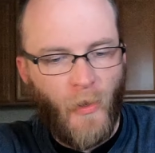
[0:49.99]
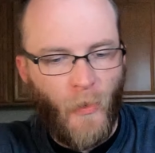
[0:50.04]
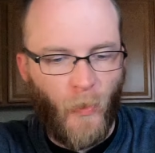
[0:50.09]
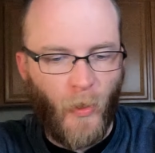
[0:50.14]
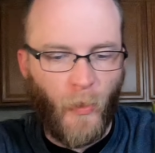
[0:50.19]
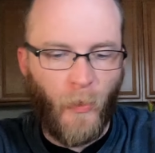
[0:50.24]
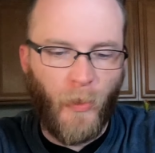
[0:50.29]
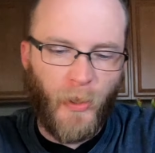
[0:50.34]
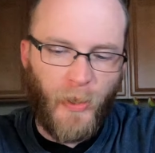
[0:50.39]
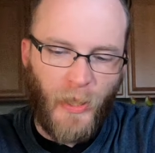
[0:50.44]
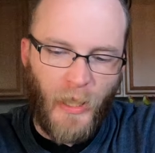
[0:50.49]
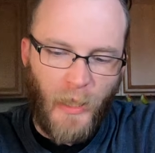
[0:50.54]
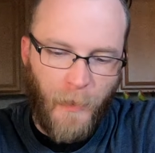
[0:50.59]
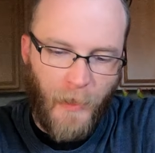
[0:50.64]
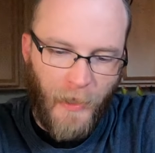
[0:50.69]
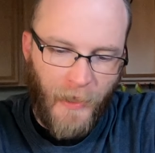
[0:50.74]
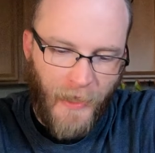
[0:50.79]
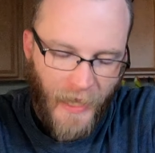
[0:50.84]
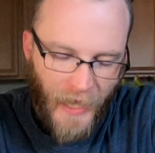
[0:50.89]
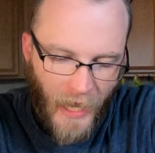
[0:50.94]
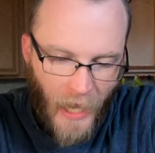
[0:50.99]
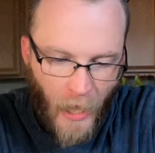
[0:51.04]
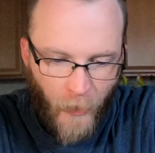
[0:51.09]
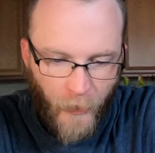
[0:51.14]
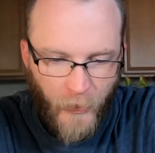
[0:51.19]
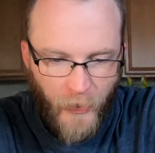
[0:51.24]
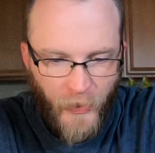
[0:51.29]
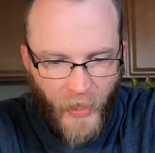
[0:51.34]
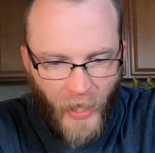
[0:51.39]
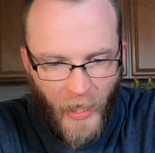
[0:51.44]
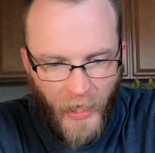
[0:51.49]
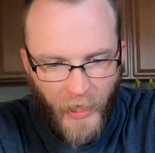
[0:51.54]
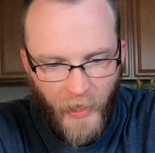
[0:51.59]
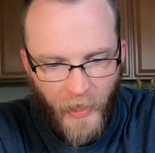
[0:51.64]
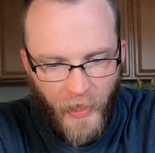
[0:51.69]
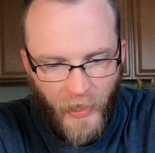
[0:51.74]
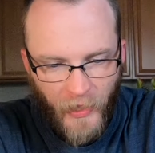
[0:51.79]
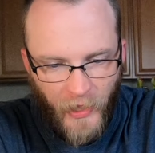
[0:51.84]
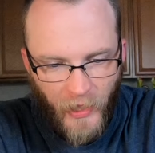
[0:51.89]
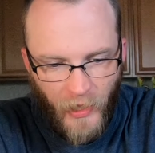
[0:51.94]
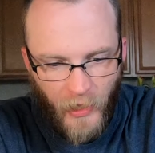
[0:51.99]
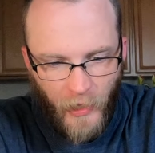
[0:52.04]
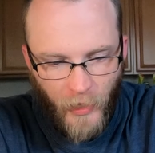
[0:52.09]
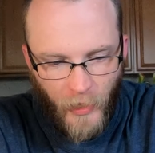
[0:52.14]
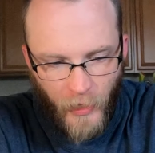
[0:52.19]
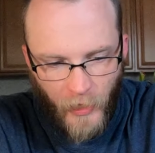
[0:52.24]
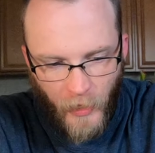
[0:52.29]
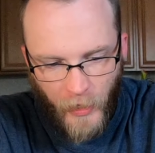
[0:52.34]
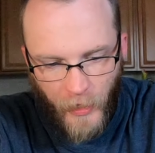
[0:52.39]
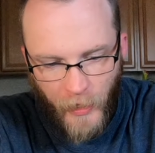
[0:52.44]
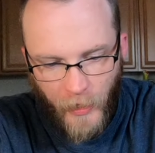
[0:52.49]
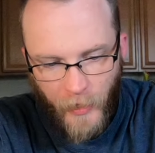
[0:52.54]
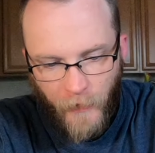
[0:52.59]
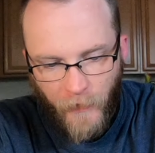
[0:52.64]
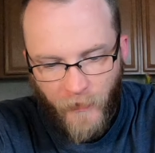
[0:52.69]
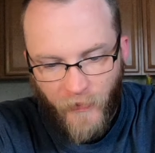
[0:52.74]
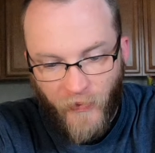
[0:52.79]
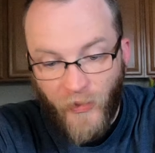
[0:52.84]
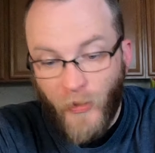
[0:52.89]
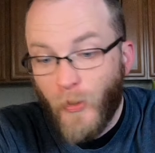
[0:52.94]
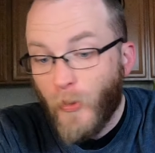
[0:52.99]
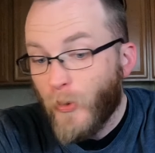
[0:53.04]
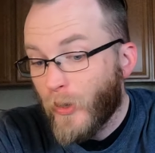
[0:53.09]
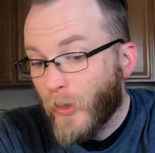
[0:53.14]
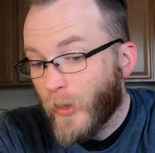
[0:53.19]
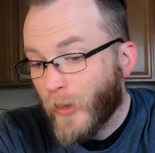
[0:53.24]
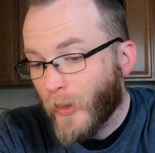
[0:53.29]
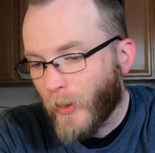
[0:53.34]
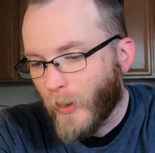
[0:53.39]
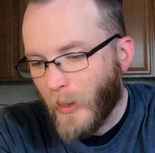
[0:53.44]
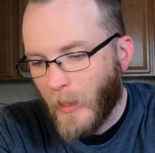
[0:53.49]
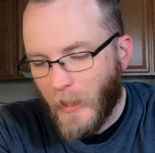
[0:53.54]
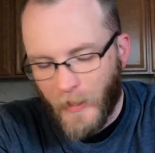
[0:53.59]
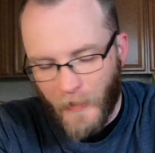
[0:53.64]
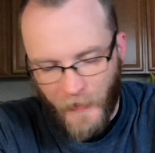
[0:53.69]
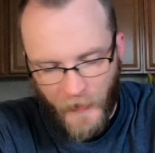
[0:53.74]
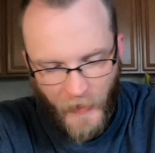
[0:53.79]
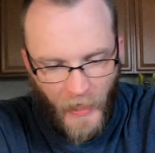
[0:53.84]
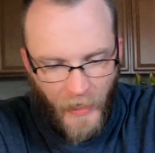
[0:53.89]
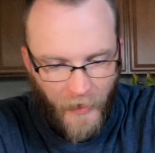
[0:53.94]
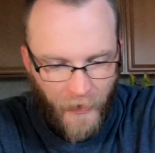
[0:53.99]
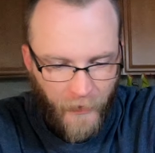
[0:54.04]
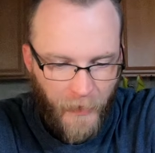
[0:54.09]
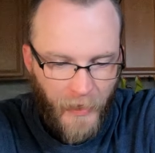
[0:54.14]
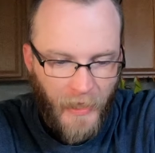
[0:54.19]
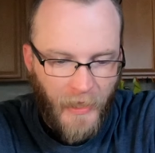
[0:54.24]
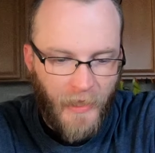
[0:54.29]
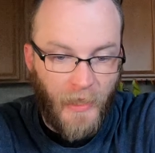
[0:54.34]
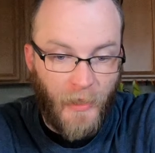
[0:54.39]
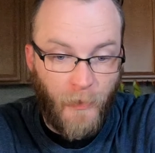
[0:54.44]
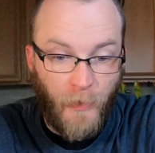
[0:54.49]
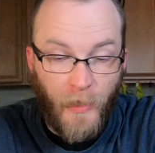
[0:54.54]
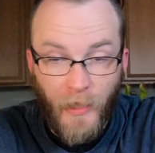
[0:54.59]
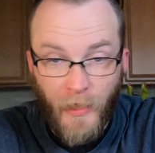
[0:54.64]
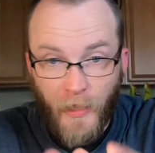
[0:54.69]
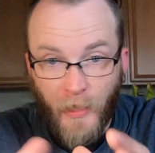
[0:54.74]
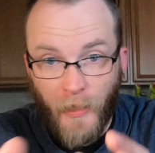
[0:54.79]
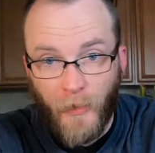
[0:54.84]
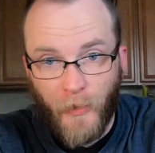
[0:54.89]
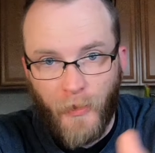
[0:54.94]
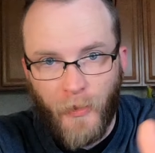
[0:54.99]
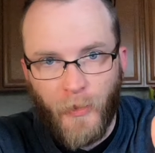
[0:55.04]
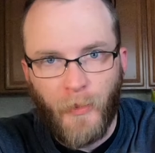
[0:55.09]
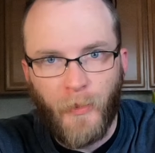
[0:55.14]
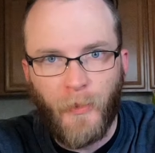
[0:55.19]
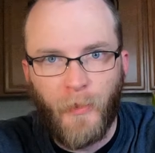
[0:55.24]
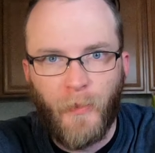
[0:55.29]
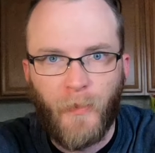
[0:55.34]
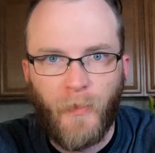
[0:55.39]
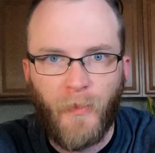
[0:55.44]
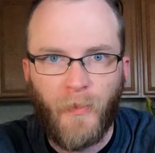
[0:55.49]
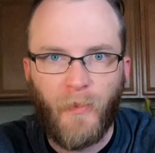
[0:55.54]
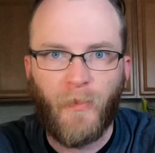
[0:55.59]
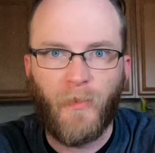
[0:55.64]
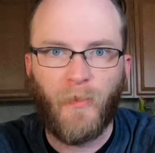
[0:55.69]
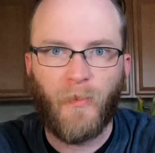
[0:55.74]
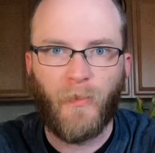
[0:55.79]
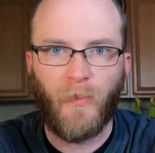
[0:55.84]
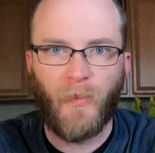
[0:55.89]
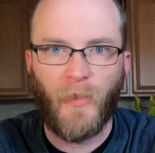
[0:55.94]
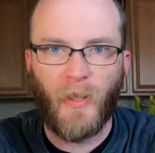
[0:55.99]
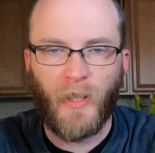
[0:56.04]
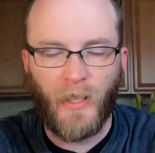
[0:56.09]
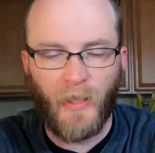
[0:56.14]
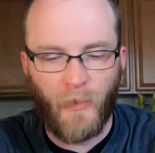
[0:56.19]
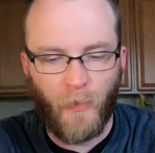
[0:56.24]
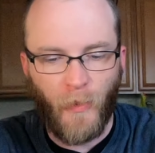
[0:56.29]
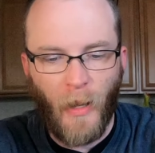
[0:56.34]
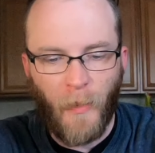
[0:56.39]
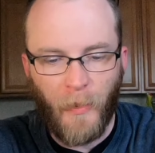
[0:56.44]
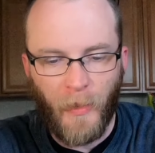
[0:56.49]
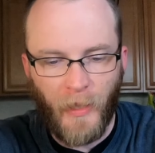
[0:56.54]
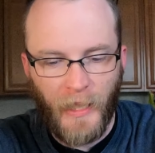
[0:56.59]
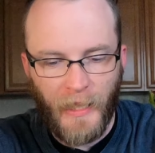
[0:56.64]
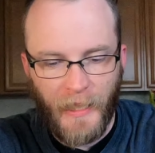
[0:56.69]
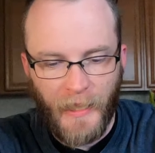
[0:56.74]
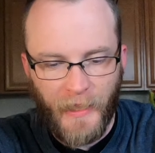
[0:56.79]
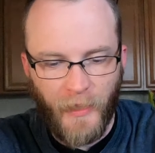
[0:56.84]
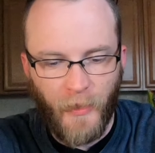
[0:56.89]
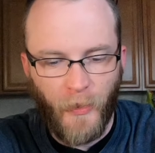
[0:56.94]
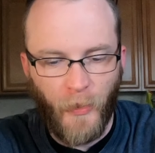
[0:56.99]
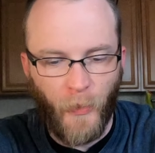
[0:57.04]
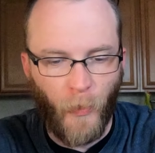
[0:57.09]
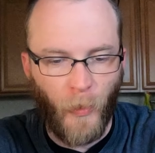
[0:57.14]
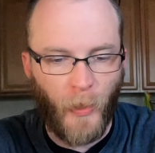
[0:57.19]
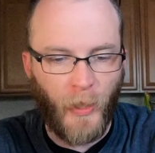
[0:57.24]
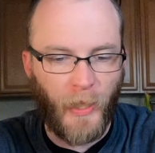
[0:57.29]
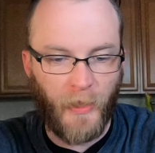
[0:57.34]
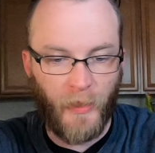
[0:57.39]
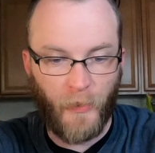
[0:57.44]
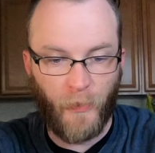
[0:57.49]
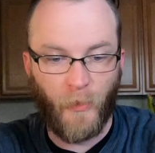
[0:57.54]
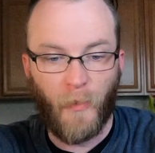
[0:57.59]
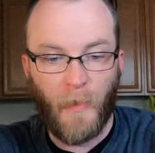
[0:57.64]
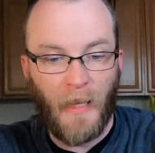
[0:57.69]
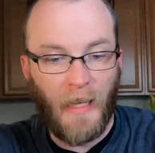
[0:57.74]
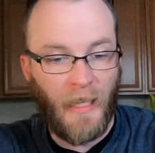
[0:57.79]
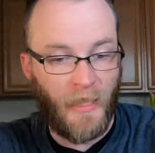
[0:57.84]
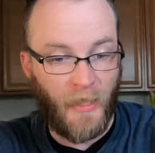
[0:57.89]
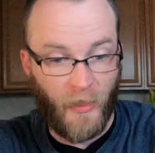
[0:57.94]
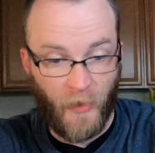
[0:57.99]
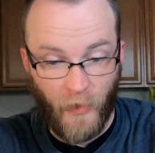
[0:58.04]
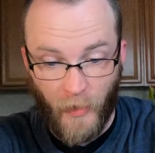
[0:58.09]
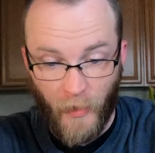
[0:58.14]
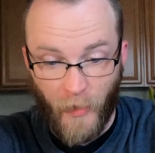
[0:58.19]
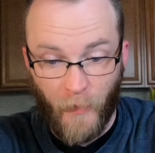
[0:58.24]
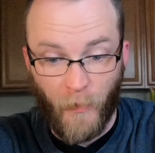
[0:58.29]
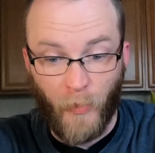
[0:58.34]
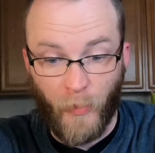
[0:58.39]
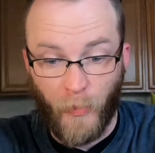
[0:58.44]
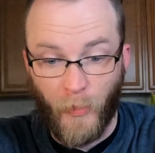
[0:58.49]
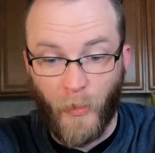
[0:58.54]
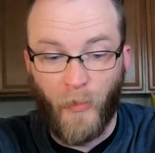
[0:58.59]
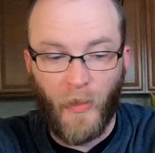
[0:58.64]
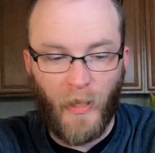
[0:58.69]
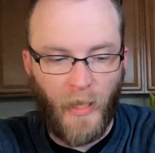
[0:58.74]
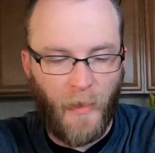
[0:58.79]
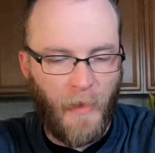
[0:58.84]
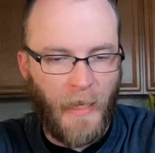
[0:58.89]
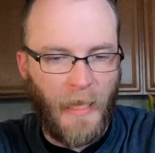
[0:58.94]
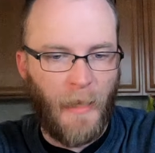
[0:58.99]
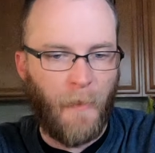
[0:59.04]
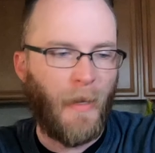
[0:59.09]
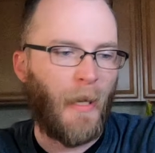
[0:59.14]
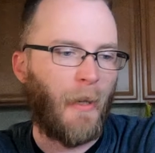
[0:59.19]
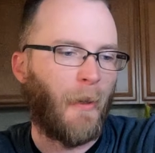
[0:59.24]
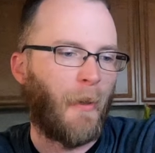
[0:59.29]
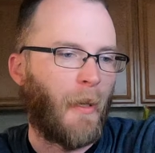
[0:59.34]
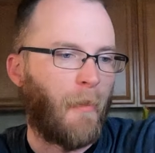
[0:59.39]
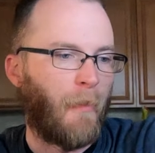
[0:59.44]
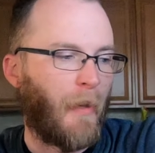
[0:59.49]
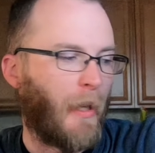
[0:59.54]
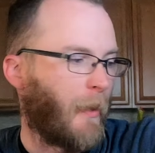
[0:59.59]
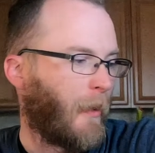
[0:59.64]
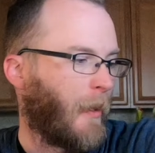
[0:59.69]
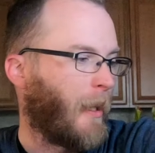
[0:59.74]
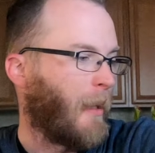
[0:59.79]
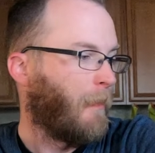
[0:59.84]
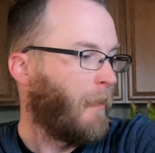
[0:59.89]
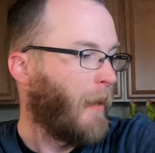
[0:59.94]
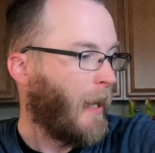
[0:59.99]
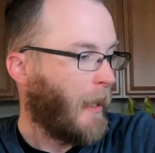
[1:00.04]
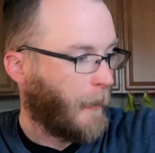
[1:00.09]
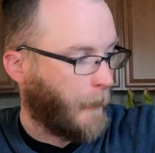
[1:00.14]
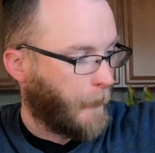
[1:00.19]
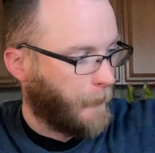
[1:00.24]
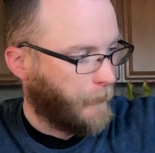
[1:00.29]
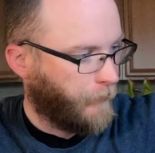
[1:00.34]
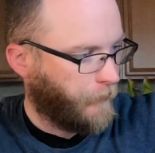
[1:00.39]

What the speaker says: What I want to talk about now is kind of the future of Offbeat as we continue to, as Robert and I continue to work on this robot and just improve it and make it better and better and better.